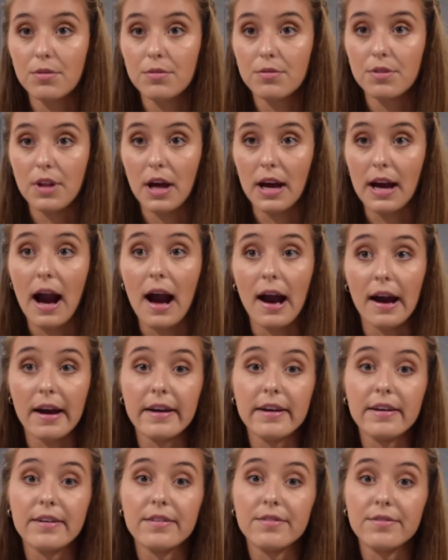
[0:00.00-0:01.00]
Like
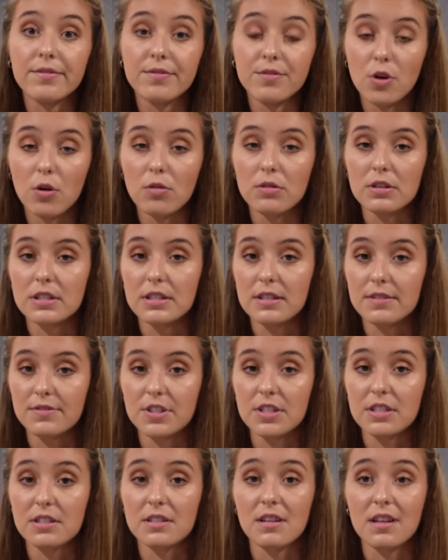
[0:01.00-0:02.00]
I've noticed a
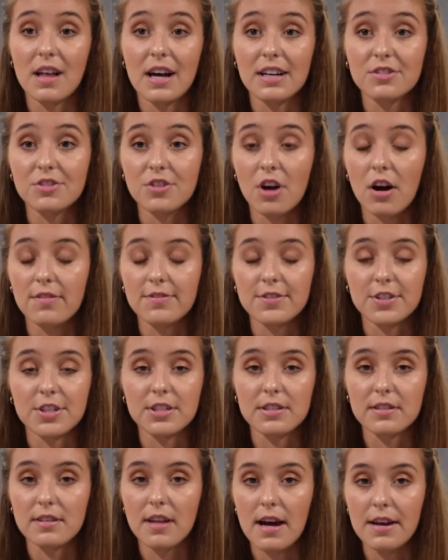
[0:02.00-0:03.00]
difference. It's a lot softer,
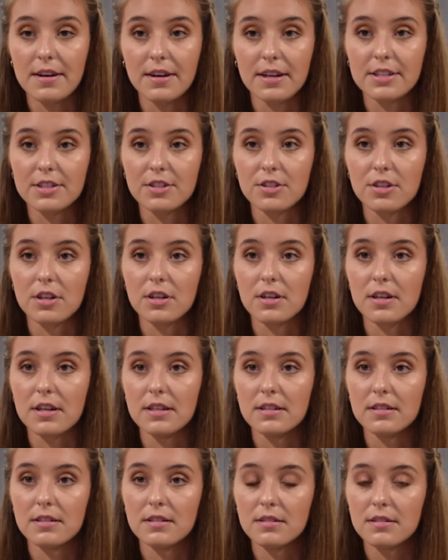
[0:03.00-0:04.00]
it's a lot nicer,
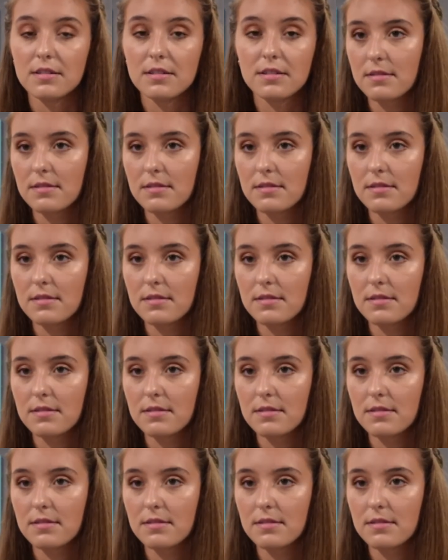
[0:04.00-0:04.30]
and